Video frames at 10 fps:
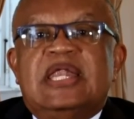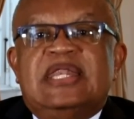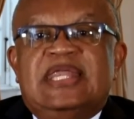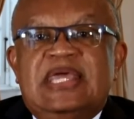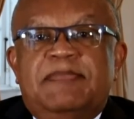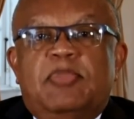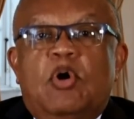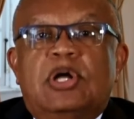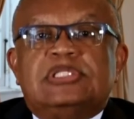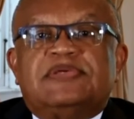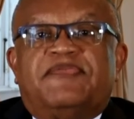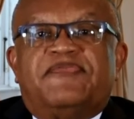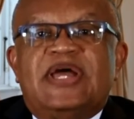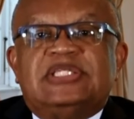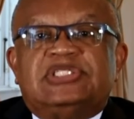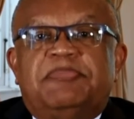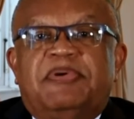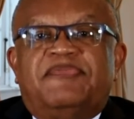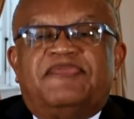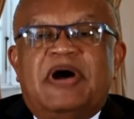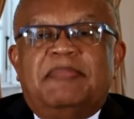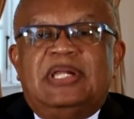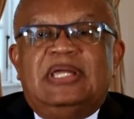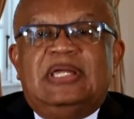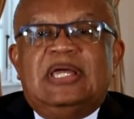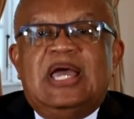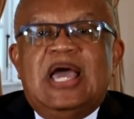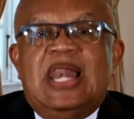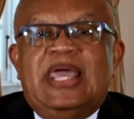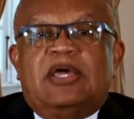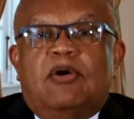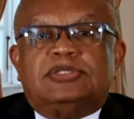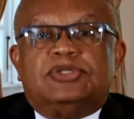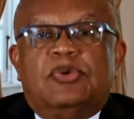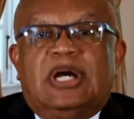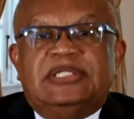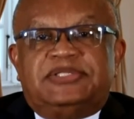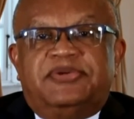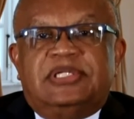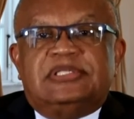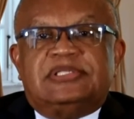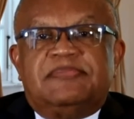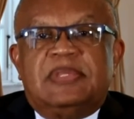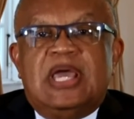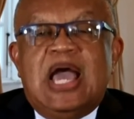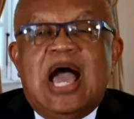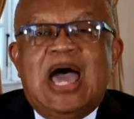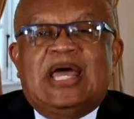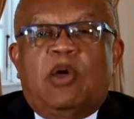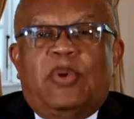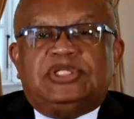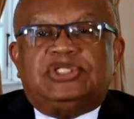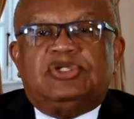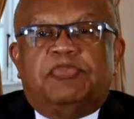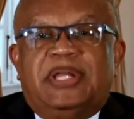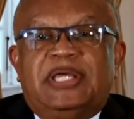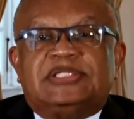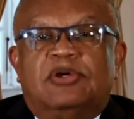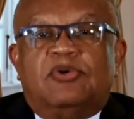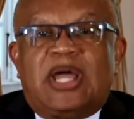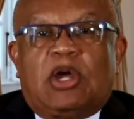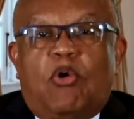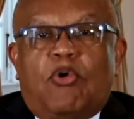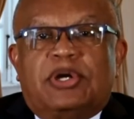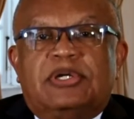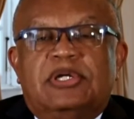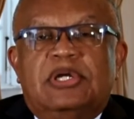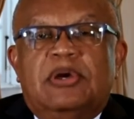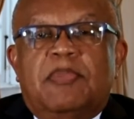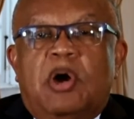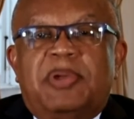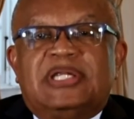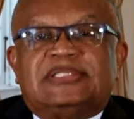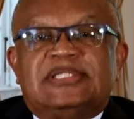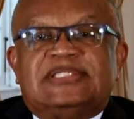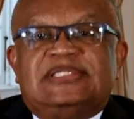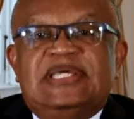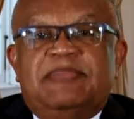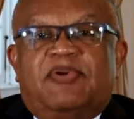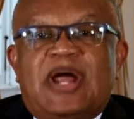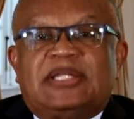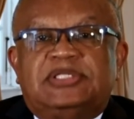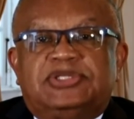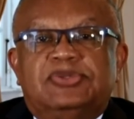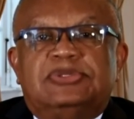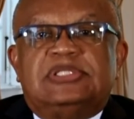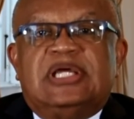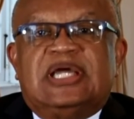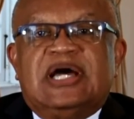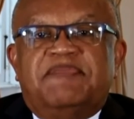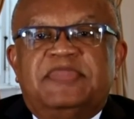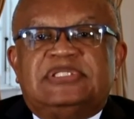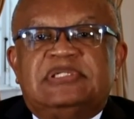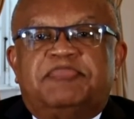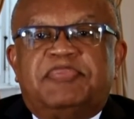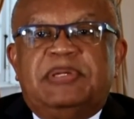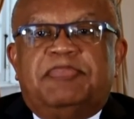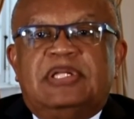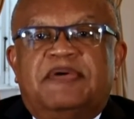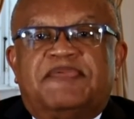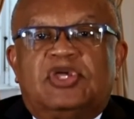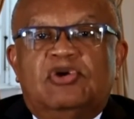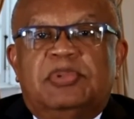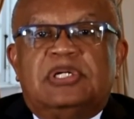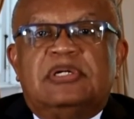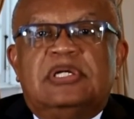Deep bonds of friendship and family link our two countries, and I wish to place on record Barbados' deep gratitude to the government and people of Cuba